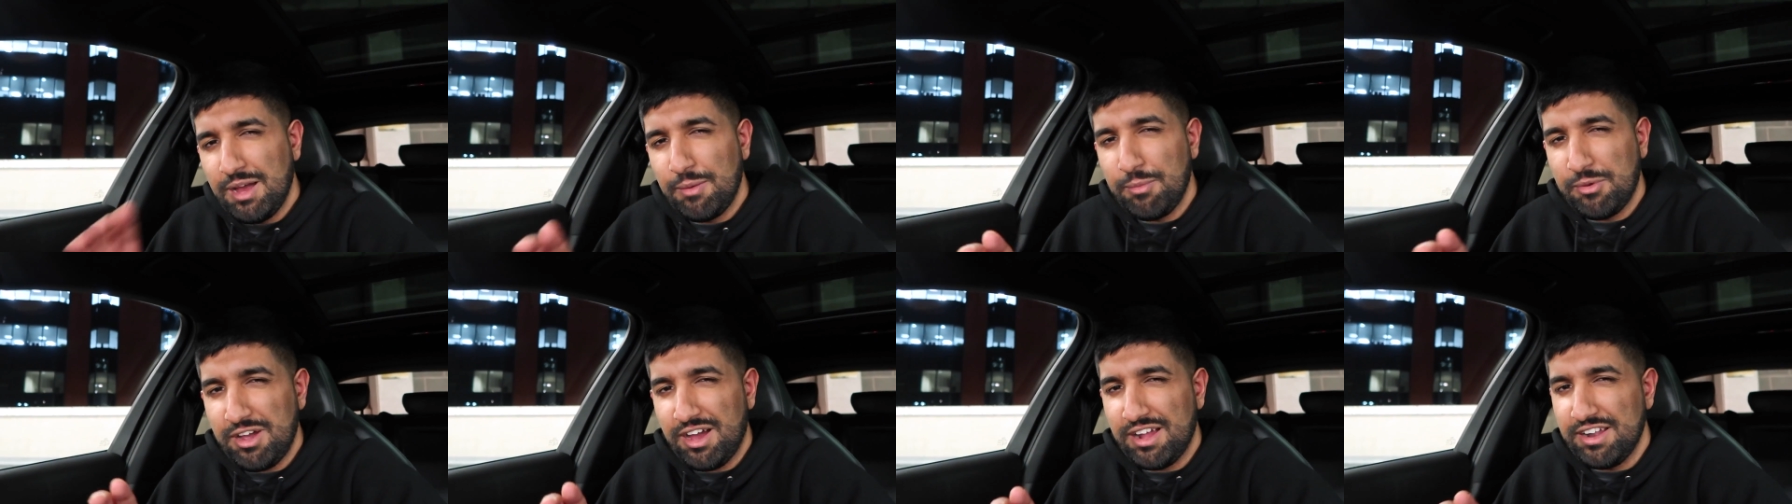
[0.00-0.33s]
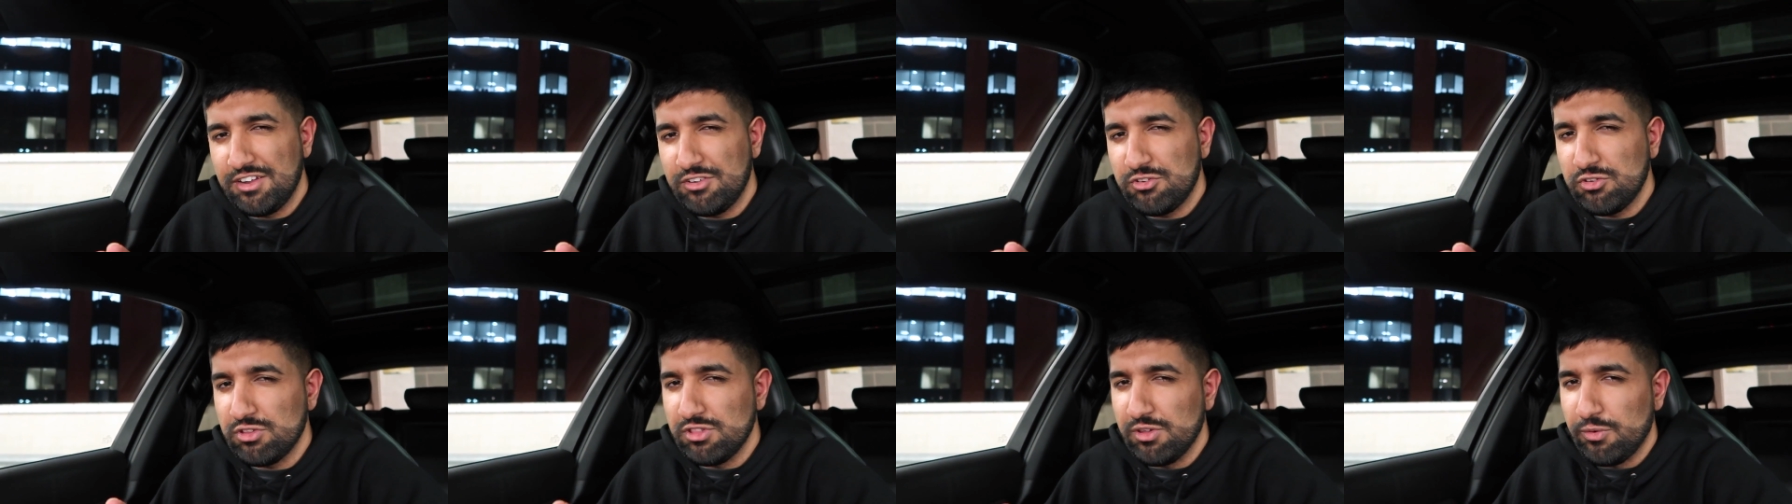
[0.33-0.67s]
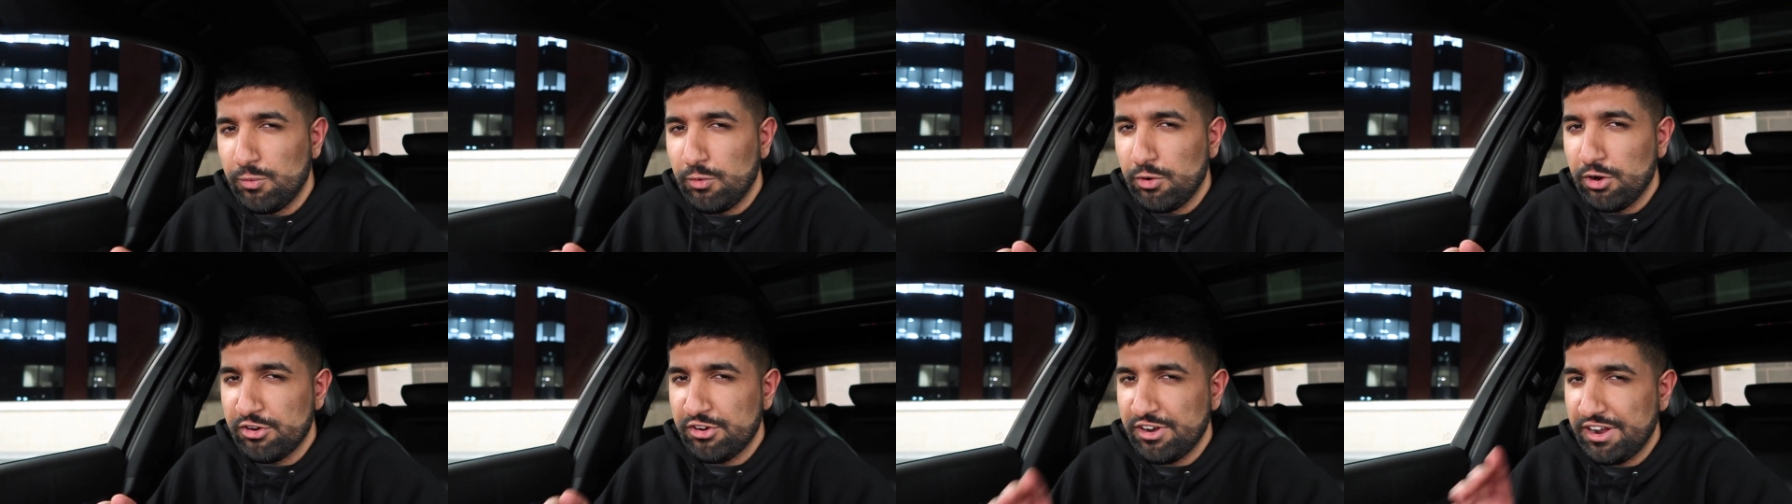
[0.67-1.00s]
I'm kind of doing
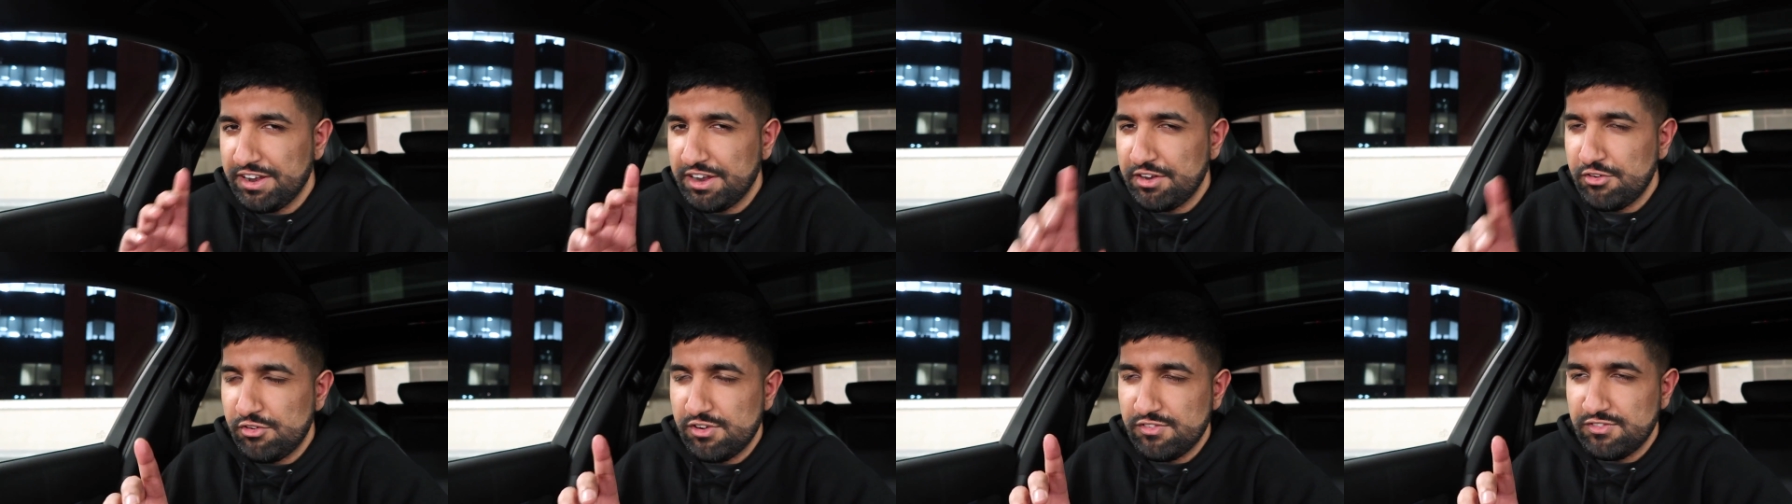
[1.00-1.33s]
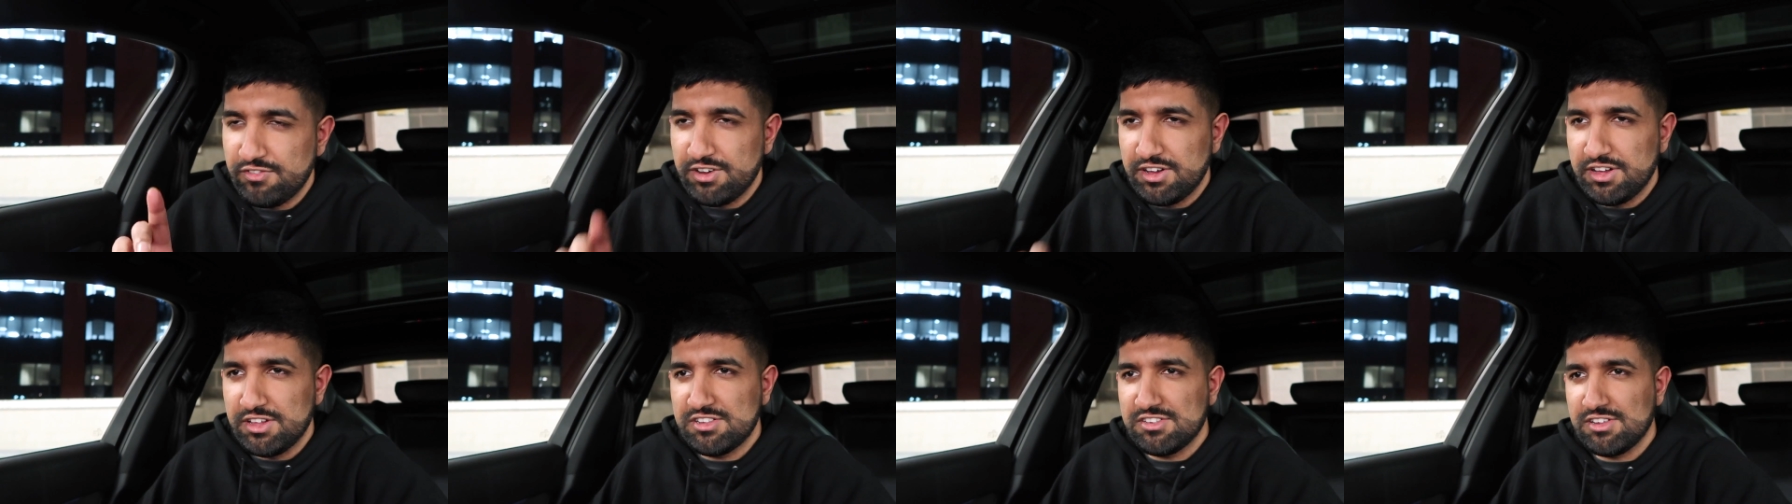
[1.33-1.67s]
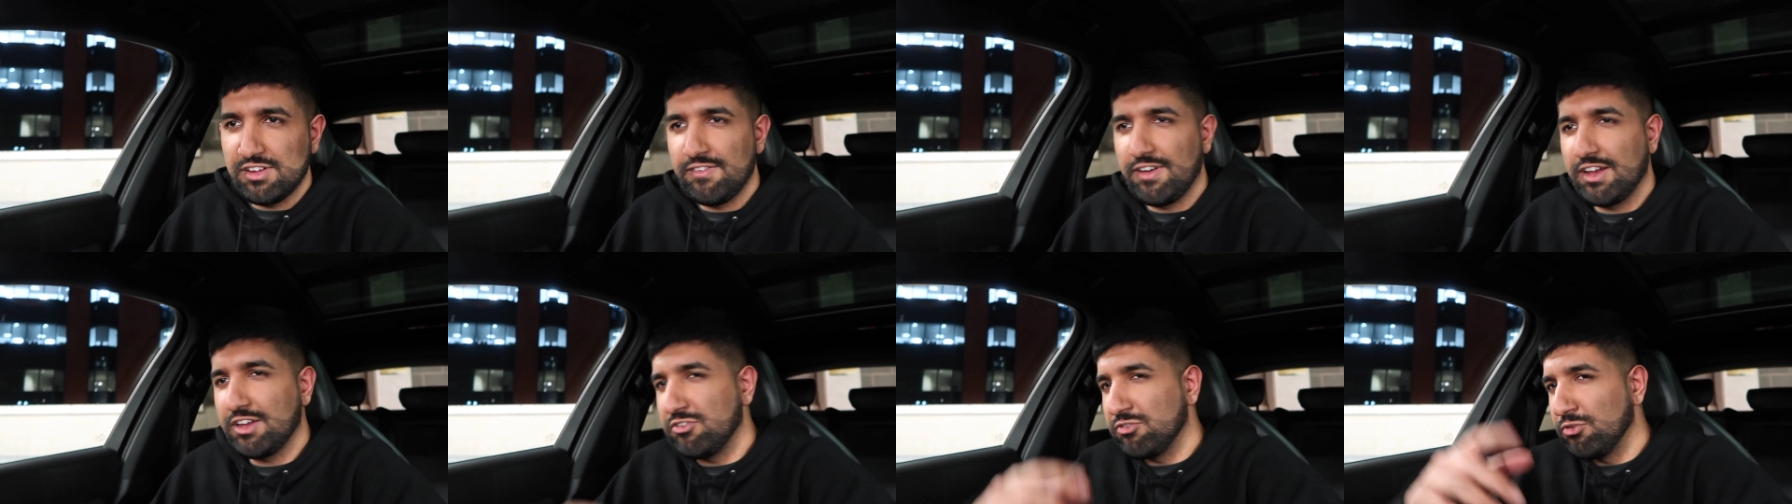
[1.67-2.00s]
the walk around in
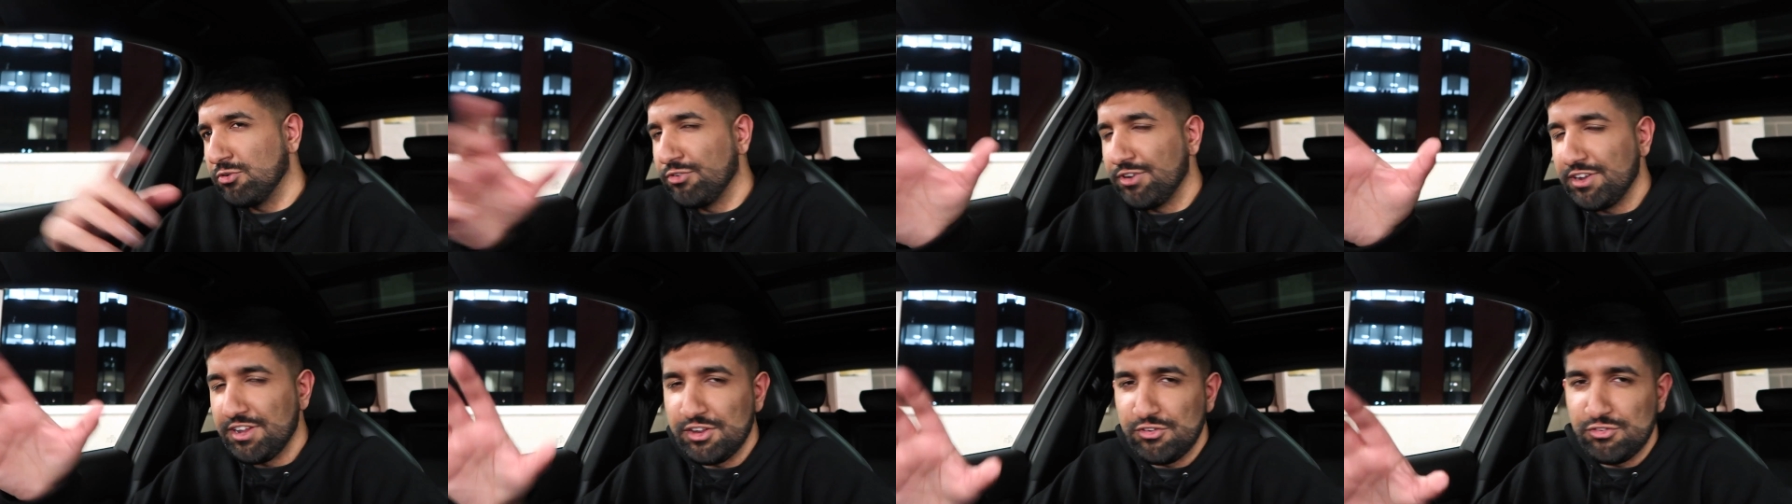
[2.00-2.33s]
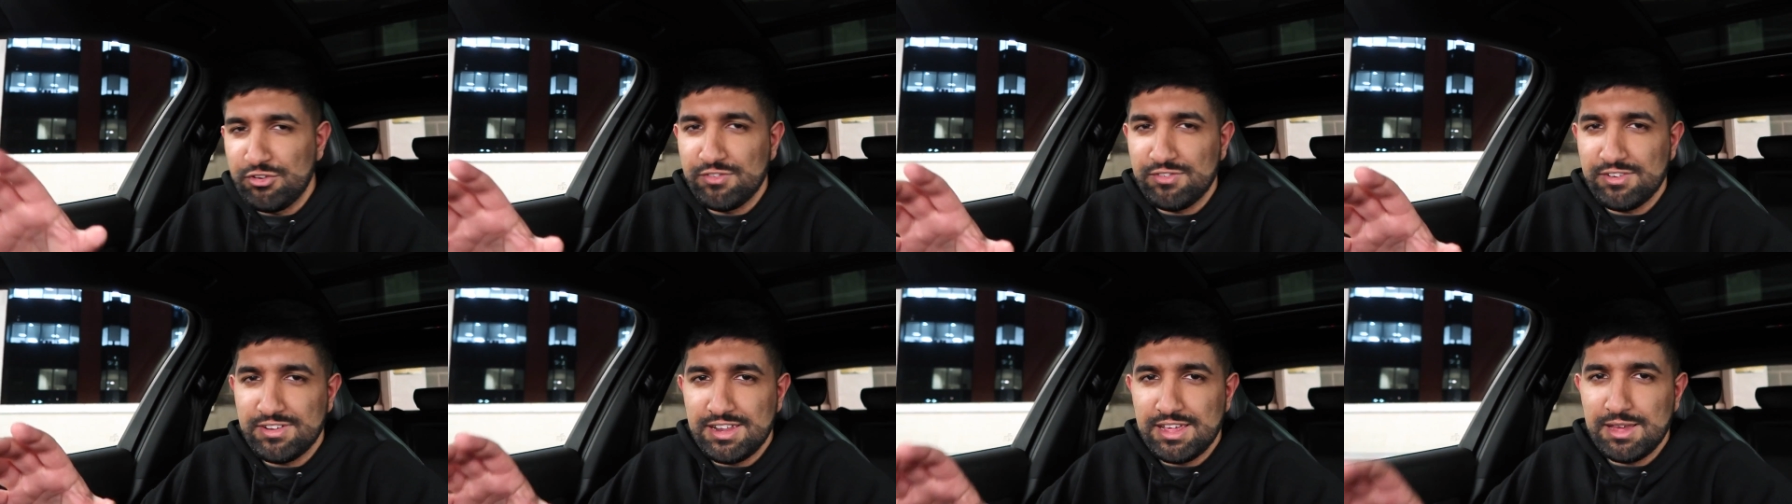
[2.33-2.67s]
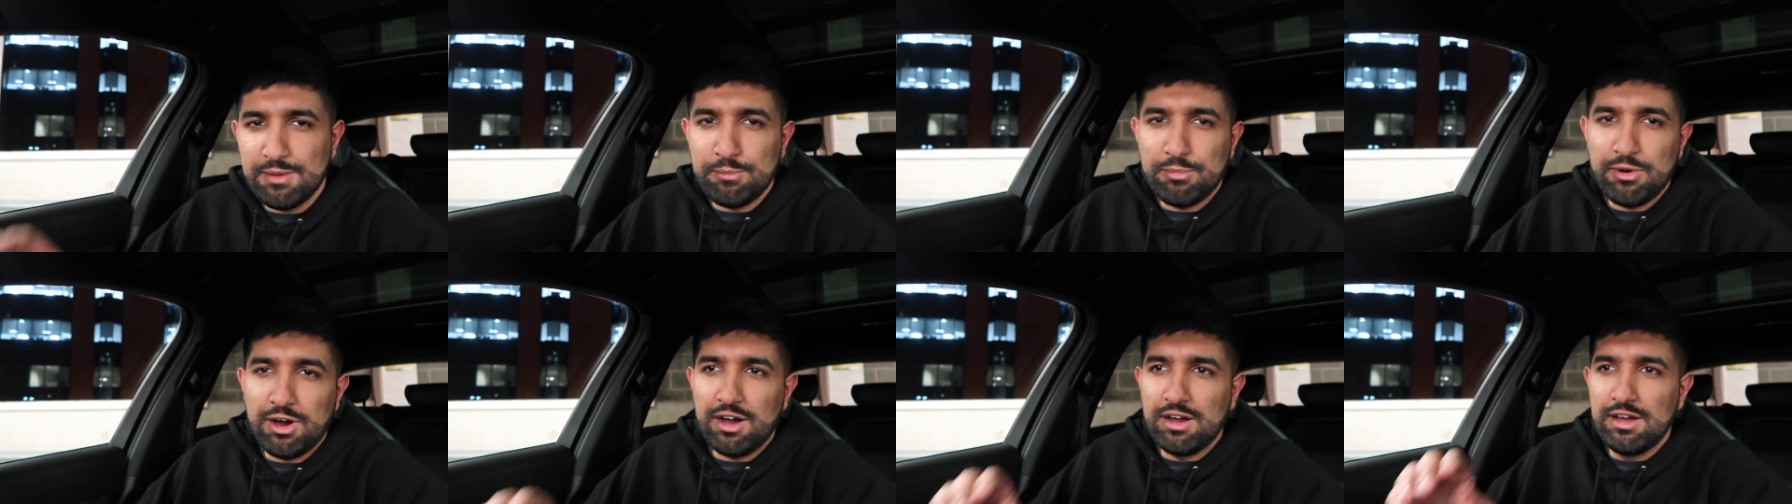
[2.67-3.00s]
reverse, I've actually already driven
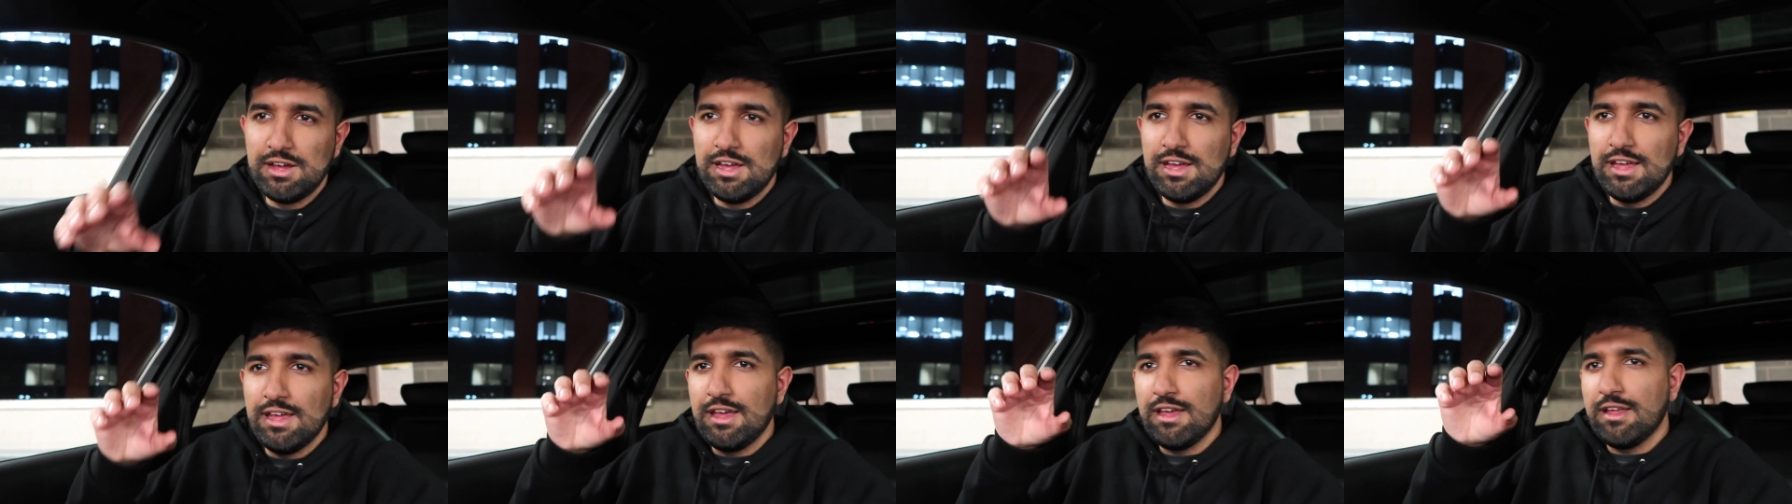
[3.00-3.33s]
it, but